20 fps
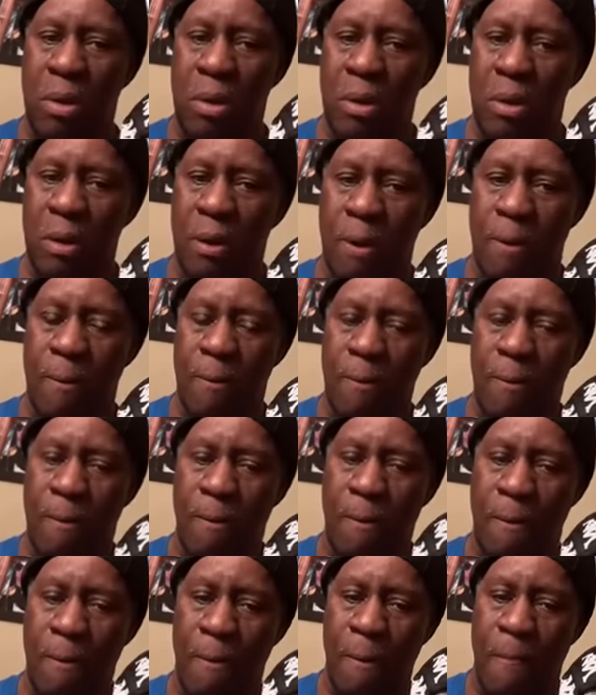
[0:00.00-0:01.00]
something, I I
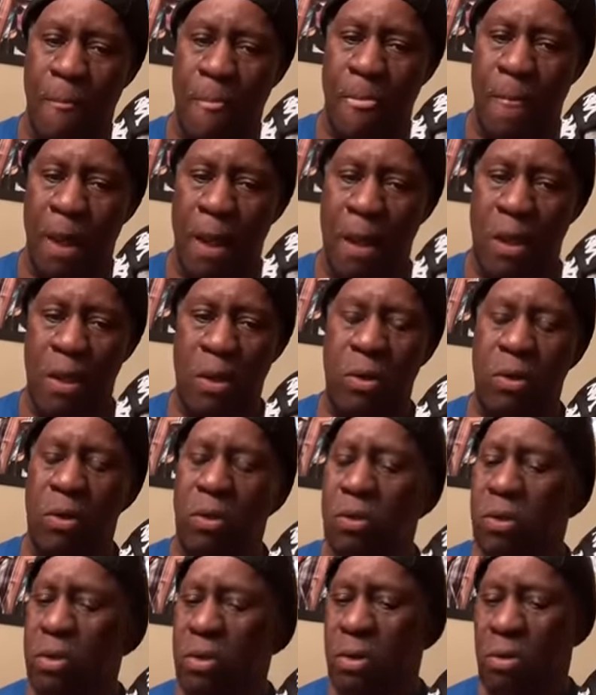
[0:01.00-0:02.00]
know for sure I'm not gonna
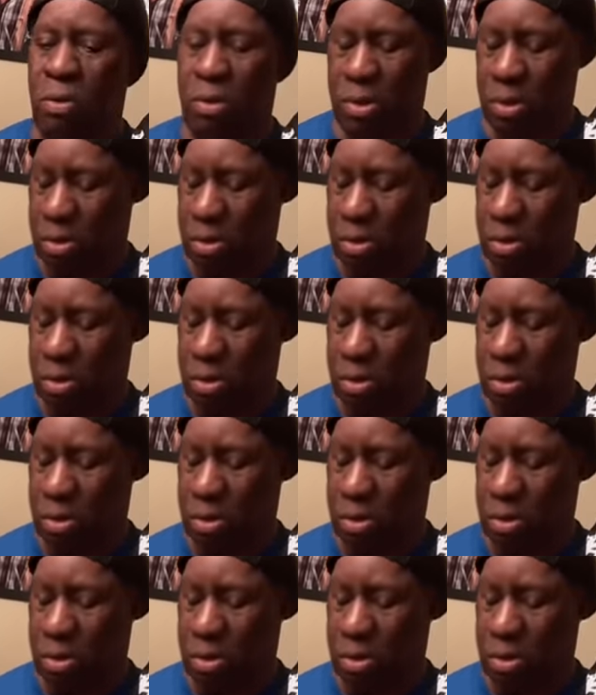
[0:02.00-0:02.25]
be able you know, to